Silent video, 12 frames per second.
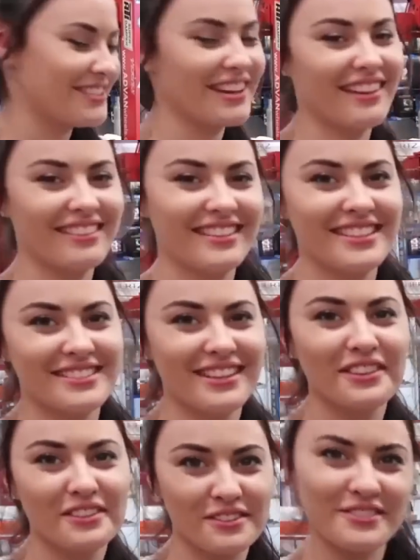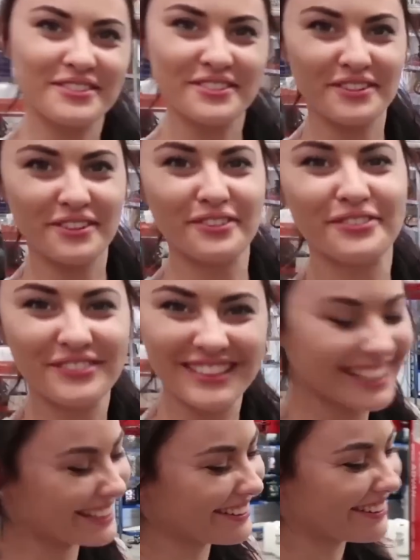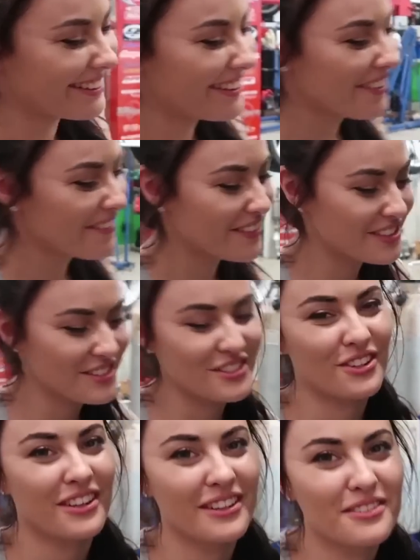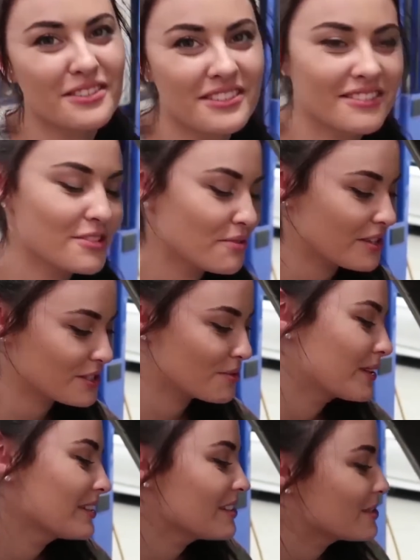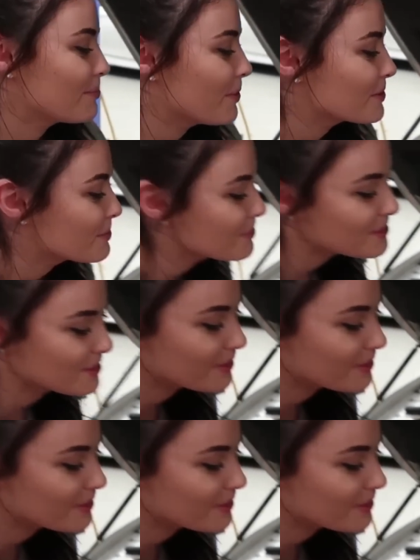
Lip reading: So yeah, these are loosened off. We're just trying to do it as quickly as possible